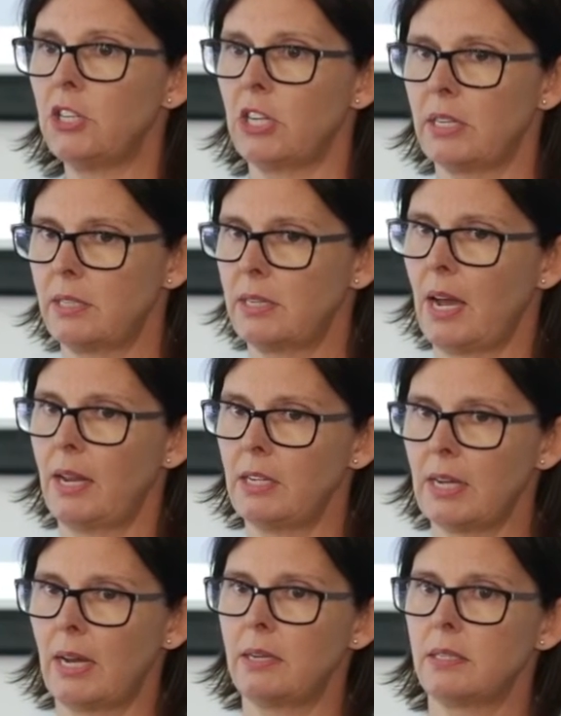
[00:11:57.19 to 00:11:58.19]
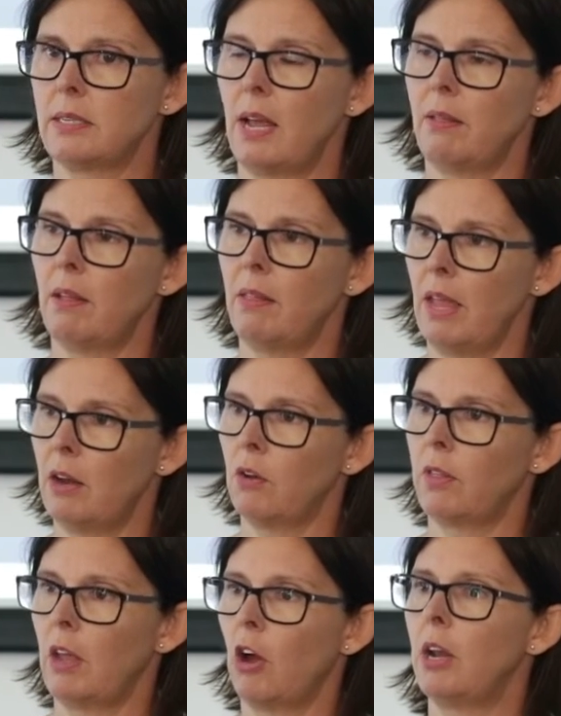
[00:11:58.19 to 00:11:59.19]
Just starting to understand that they're
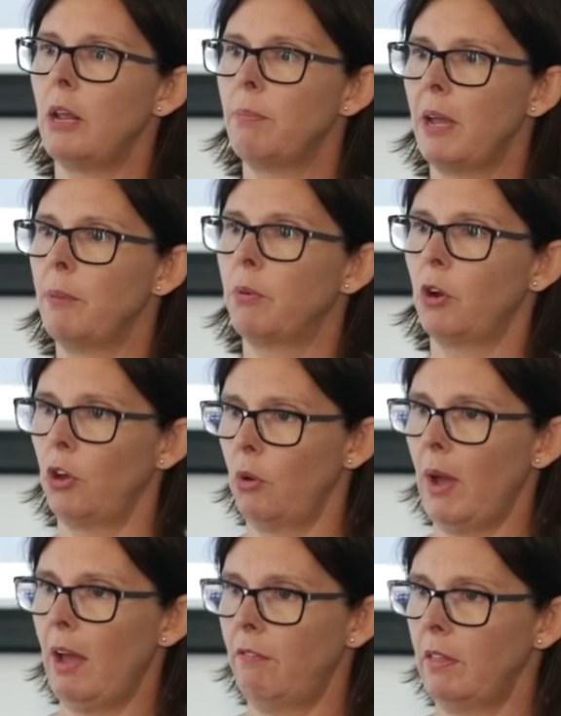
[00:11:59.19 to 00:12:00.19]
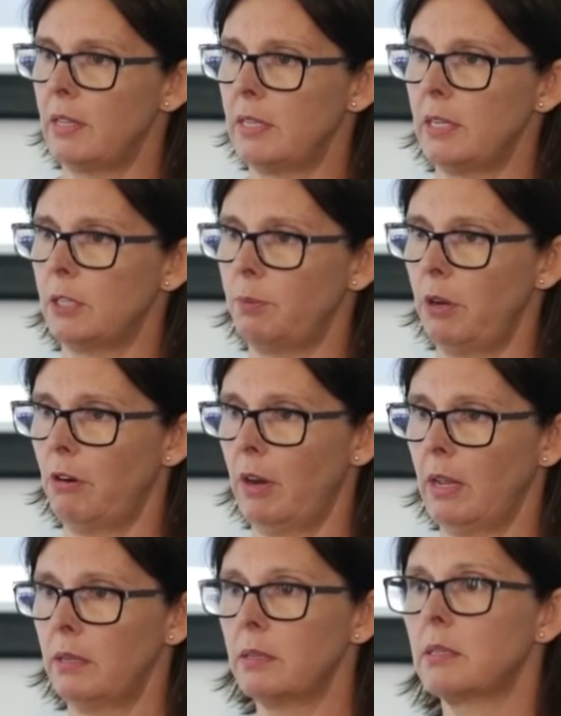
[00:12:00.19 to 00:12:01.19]
not the only people who are having this
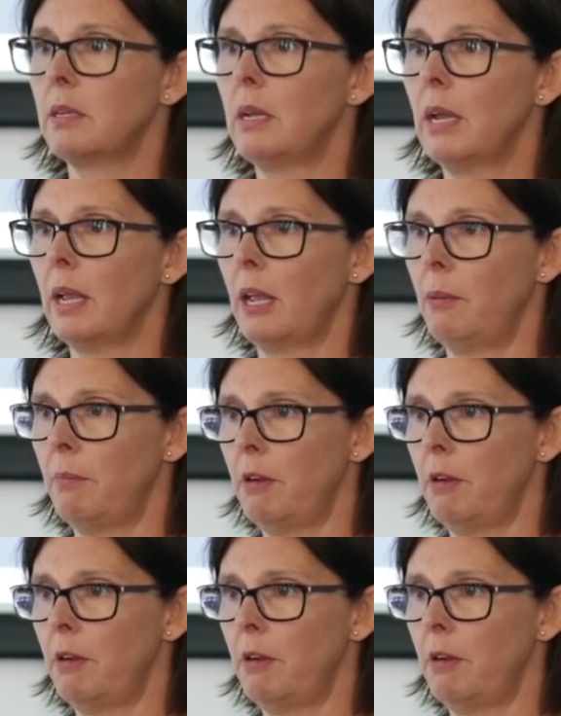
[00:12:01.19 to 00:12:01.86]
experience can